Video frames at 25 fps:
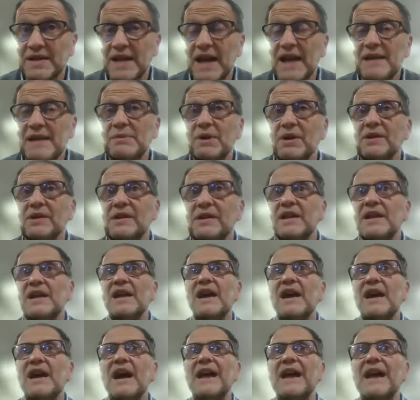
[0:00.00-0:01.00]
table.
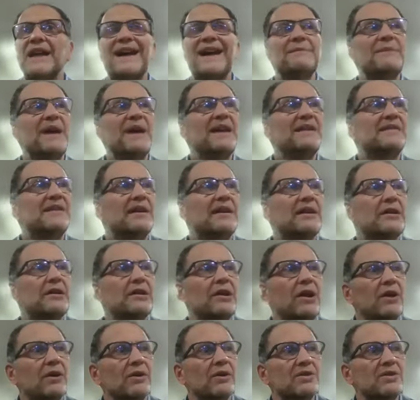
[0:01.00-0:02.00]
And I made the
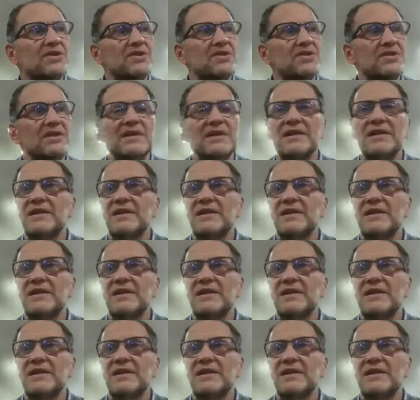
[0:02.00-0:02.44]
clocks.